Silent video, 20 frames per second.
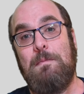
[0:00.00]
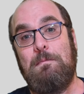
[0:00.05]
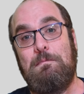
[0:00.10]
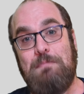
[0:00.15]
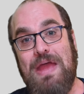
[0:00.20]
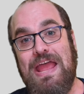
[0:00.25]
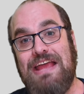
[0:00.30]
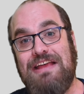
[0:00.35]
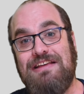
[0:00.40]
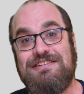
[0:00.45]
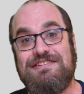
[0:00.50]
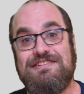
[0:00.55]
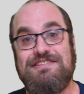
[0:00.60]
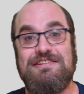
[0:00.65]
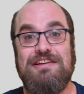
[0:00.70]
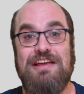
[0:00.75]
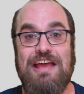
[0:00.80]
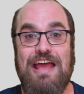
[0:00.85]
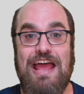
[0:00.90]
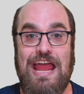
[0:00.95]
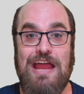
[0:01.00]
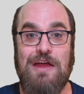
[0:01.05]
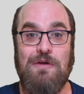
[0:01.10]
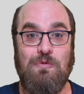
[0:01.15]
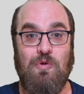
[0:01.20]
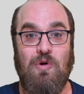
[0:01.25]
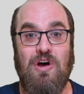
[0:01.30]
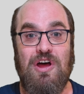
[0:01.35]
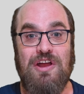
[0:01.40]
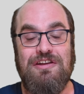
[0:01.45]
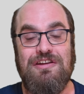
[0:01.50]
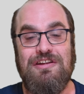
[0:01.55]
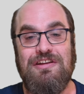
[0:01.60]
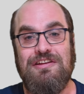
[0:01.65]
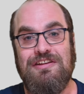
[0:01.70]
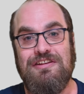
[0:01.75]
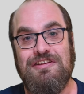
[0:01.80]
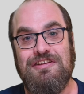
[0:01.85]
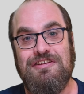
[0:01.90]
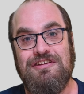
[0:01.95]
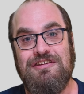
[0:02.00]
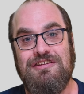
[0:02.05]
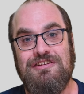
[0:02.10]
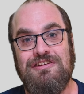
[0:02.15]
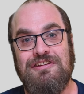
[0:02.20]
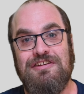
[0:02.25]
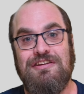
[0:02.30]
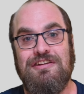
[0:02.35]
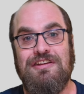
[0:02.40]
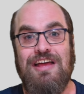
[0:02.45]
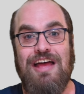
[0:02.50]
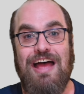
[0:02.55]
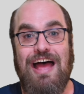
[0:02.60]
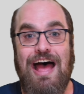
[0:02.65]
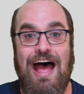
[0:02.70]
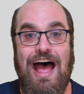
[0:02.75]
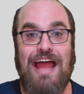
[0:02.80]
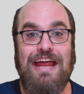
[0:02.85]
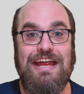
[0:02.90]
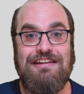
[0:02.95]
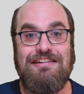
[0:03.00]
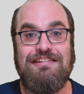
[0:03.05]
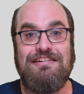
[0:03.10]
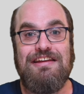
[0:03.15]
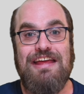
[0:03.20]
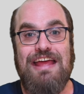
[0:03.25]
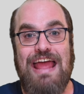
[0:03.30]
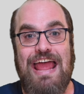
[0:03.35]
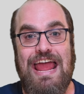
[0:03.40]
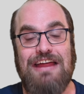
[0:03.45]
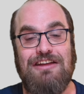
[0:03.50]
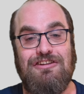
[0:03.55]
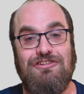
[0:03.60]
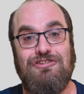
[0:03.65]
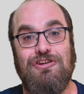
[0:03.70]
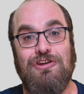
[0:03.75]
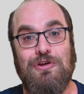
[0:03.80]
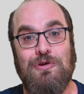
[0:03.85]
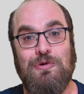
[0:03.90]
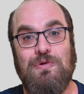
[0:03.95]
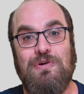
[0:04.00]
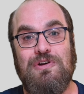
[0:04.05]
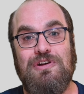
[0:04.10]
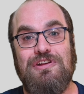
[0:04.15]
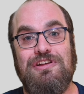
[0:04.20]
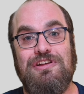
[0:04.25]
base A1 height A2